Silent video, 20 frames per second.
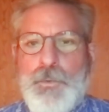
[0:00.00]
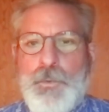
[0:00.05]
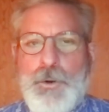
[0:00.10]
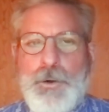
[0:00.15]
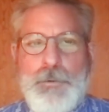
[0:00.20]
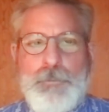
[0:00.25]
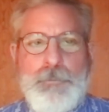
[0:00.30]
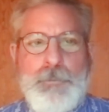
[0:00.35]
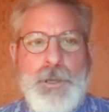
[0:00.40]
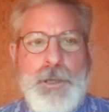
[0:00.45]

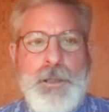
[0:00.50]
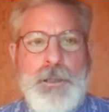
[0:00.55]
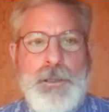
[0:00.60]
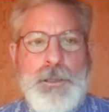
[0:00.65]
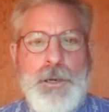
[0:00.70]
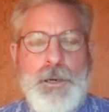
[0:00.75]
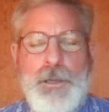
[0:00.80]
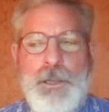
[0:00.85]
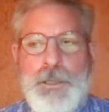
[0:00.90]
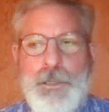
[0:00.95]
where
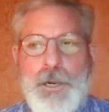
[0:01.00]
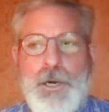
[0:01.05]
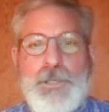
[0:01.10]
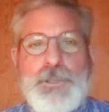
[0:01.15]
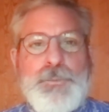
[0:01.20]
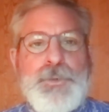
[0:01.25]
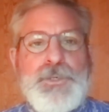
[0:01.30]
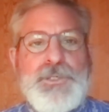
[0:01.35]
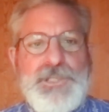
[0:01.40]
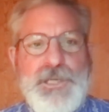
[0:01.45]
a
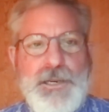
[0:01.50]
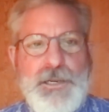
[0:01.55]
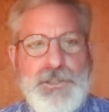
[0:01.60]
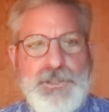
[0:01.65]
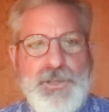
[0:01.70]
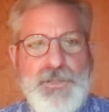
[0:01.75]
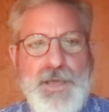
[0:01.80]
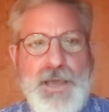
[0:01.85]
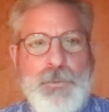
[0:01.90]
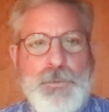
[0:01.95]
large
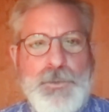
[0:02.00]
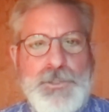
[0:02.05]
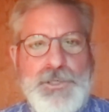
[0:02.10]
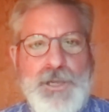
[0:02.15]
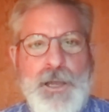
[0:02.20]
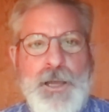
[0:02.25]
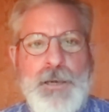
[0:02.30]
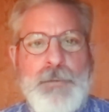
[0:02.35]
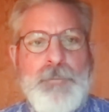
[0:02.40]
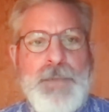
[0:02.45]
percentage of that was
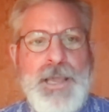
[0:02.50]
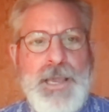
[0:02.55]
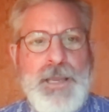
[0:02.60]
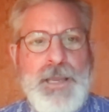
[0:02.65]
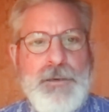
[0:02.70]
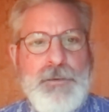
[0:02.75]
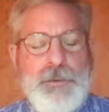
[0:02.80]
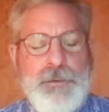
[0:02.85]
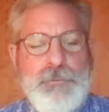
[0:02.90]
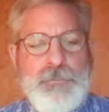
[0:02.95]

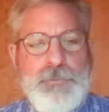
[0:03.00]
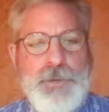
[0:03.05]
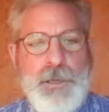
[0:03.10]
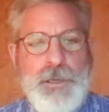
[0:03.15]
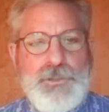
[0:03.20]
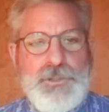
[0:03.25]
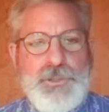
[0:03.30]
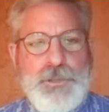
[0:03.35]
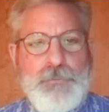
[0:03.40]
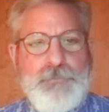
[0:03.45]
unmanned
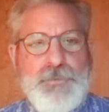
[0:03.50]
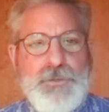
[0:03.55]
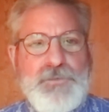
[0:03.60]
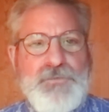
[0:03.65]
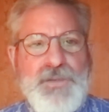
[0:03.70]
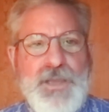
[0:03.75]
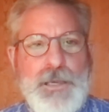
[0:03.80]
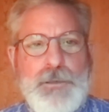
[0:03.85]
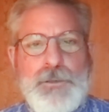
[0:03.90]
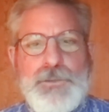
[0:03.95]
surface
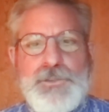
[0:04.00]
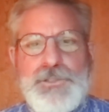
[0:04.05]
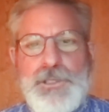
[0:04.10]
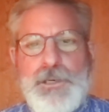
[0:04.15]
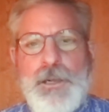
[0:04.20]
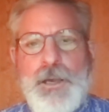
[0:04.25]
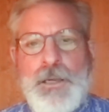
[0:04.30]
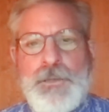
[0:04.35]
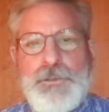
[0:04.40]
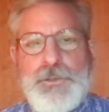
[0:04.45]
vehicles
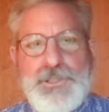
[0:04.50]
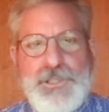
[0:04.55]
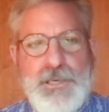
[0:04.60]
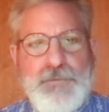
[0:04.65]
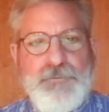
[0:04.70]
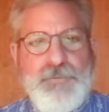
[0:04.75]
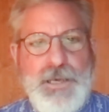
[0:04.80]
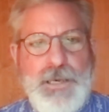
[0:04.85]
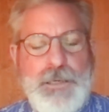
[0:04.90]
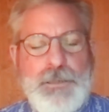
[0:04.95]
and
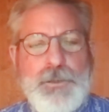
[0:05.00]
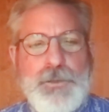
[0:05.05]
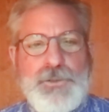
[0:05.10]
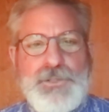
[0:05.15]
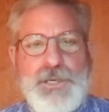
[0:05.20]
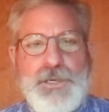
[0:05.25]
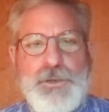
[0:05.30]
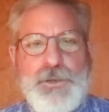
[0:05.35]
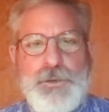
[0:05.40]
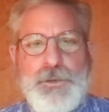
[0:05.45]
undersea
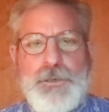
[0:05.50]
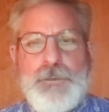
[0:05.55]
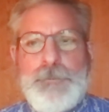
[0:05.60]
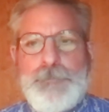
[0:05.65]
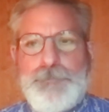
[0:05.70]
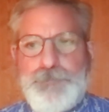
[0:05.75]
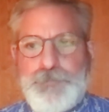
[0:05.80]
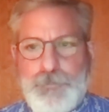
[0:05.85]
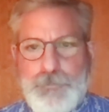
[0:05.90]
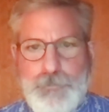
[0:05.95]
vehicles that could,
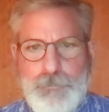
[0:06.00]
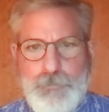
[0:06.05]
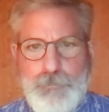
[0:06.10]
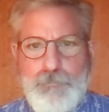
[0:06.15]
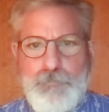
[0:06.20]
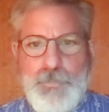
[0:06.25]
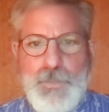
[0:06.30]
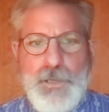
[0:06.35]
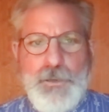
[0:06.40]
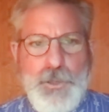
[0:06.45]

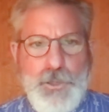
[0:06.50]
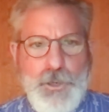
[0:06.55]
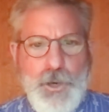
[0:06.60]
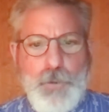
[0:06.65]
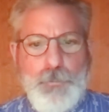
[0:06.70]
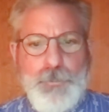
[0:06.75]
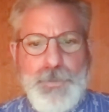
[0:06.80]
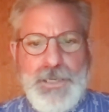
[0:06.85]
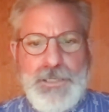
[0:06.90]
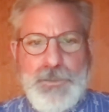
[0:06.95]
you
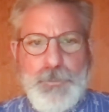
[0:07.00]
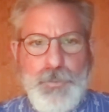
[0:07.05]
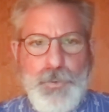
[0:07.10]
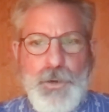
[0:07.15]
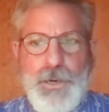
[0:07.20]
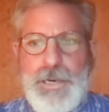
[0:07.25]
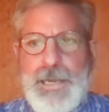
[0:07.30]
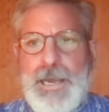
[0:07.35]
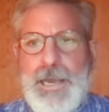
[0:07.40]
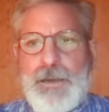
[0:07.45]
know, be
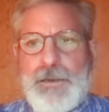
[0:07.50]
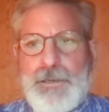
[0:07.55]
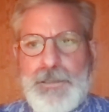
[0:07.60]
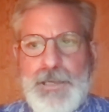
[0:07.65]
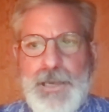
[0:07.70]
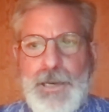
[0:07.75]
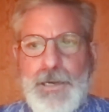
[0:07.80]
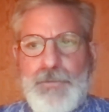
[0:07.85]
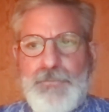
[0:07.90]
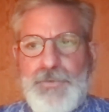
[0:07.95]
deployed out in
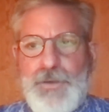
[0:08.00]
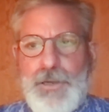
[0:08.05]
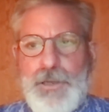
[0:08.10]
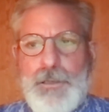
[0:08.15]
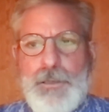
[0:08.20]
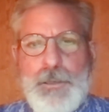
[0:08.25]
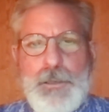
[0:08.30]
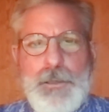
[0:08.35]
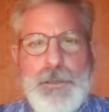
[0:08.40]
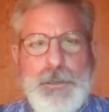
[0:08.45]
kind of
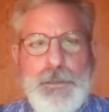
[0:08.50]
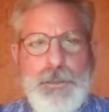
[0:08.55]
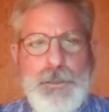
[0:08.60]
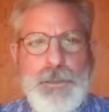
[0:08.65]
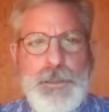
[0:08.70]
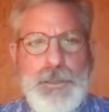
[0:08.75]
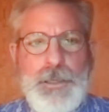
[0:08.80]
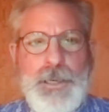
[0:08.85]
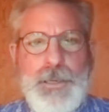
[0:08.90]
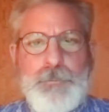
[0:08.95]

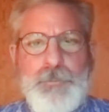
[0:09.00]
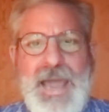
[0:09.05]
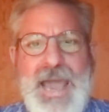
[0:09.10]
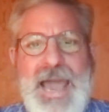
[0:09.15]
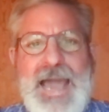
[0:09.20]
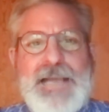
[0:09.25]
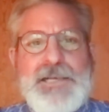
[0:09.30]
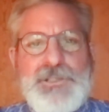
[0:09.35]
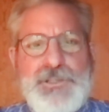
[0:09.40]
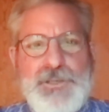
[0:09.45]
in
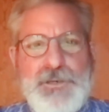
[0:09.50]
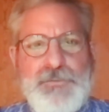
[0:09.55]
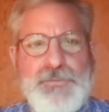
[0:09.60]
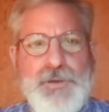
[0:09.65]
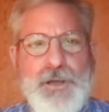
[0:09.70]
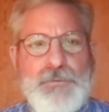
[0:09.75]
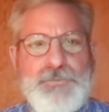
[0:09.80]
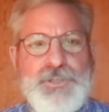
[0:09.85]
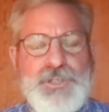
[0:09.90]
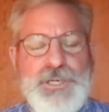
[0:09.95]
packs
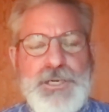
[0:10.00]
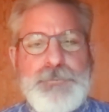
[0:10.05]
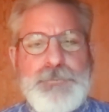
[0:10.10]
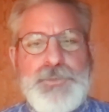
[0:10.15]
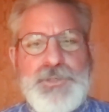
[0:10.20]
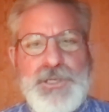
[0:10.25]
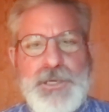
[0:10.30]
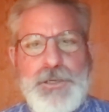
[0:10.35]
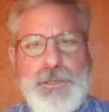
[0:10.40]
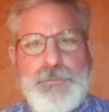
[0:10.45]
of
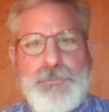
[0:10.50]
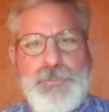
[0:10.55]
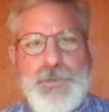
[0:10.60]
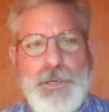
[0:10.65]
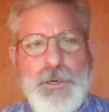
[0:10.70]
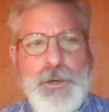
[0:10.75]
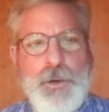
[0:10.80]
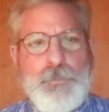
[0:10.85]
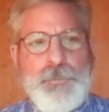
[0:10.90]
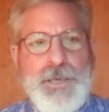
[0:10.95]
ships that could,
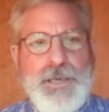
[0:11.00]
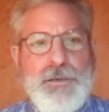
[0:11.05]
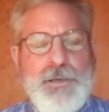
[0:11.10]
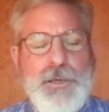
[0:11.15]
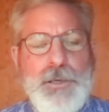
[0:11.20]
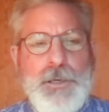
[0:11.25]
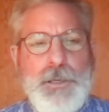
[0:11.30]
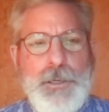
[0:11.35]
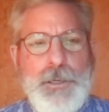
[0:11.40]
you know, be